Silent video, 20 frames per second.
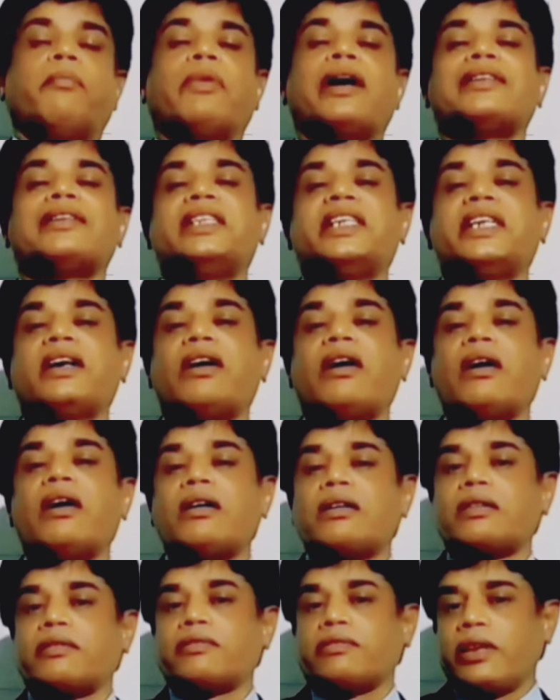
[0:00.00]
but they
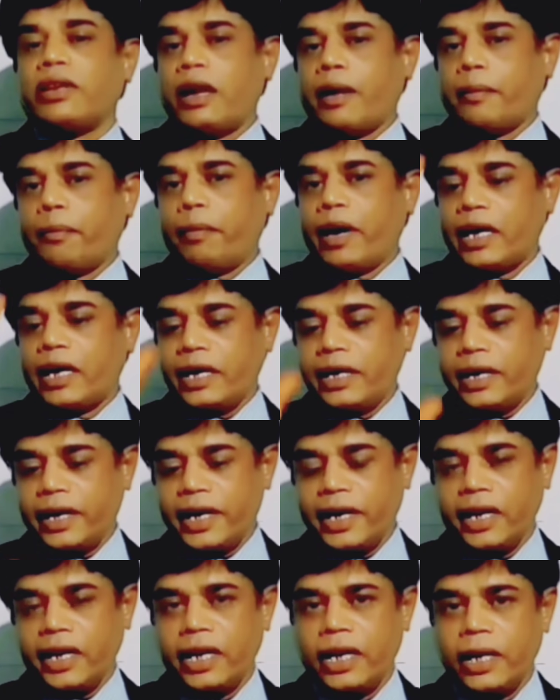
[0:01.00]
are
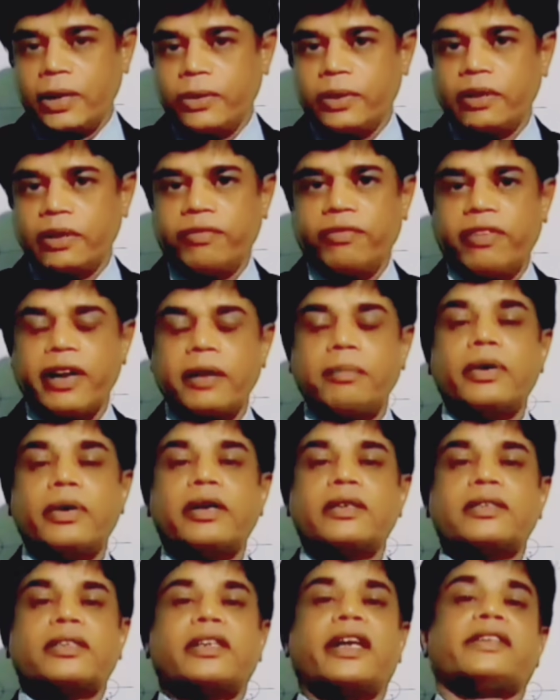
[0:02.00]
penetrating into the
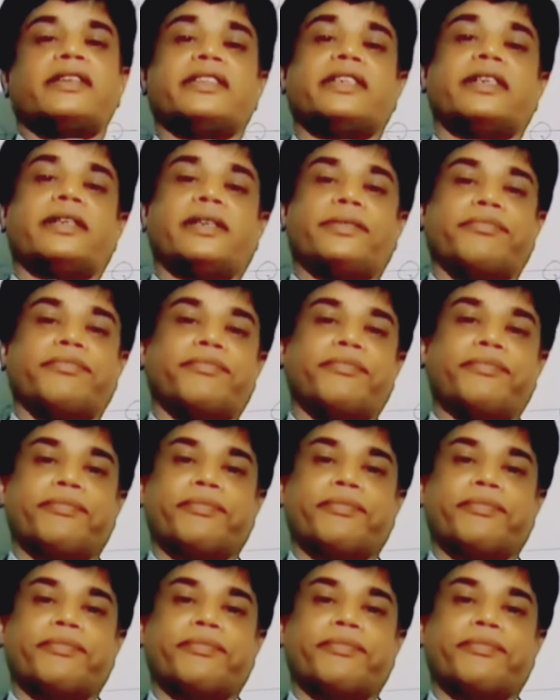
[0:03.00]
fiber structure.